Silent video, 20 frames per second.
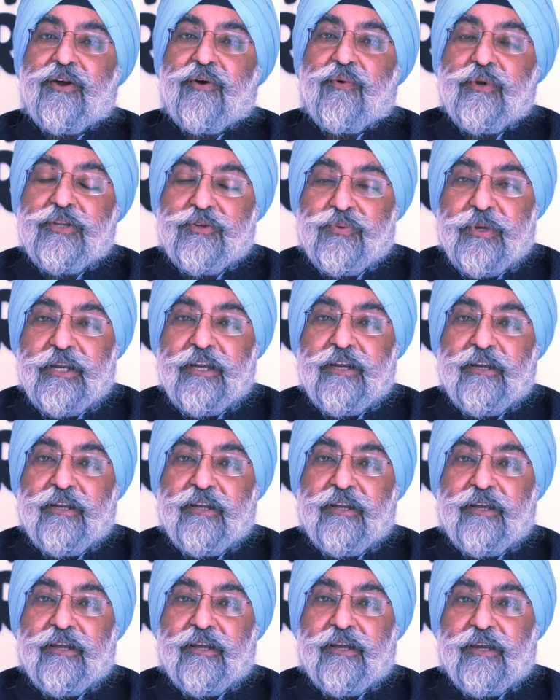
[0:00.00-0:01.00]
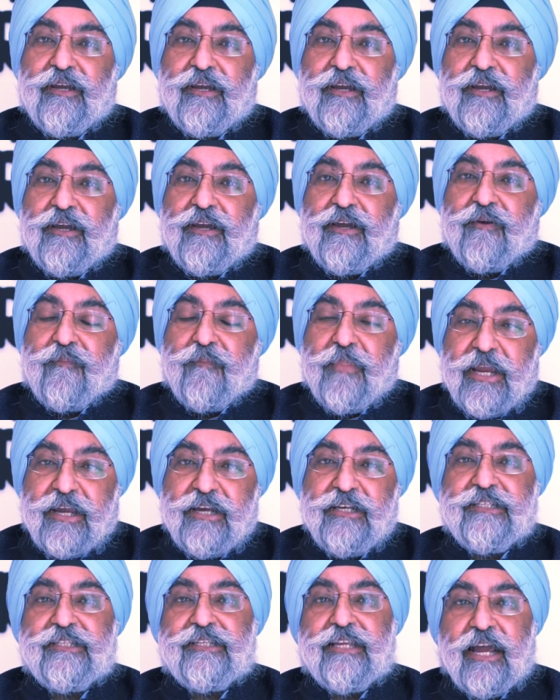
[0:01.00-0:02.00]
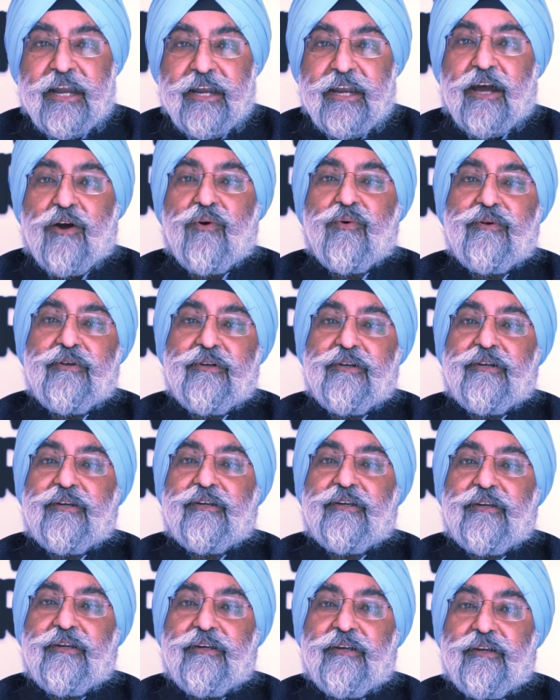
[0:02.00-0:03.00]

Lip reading: which will make us stand out